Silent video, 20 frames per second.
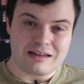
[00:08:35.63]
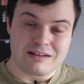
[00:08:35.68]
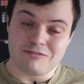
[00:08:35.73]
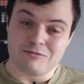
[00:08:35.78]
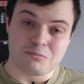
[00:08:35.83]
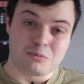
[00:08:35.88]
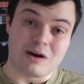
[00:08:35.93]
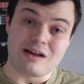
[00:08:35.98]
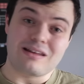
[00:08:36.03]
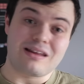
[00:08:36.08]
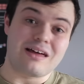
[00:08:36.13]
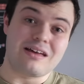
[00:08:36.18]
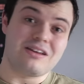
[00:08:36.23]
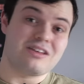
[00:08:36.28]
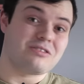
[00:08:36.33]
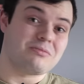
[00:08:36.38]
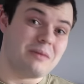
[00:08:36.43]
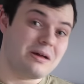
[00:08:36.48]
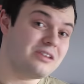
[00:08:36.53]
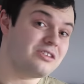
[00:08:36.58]
if Brightline
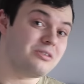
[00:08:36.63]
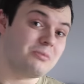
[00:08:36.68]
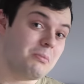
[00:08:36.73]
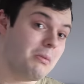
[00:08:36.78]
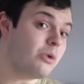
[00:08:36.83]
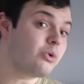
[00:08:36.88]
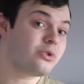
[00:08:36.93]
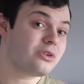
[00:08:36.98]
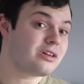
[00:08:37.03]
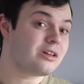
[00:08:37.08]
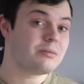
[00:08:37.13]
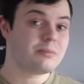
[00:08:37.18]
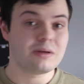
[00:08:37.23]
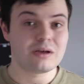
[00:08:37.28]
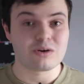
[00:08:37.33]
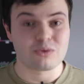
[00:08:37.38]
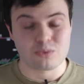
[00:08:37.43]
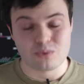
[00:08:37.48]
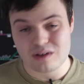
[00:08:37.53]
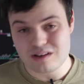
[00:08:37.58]
is meant to mostly be
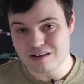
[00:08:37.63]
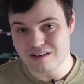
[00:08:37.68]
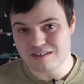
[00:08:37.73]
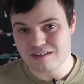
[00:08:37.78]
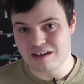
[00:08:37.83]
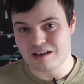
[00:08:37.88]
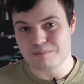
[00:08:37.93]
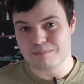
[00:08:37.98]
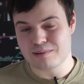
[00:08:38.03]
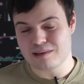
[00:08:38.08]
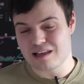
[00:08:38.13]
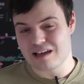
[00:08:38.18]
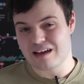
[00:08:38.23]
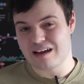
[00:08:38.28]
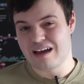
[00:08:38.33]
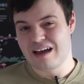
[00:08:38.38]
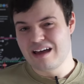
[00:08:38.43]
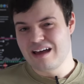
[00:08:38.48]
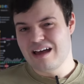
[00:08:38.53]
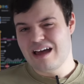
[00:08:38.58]
a real estate play,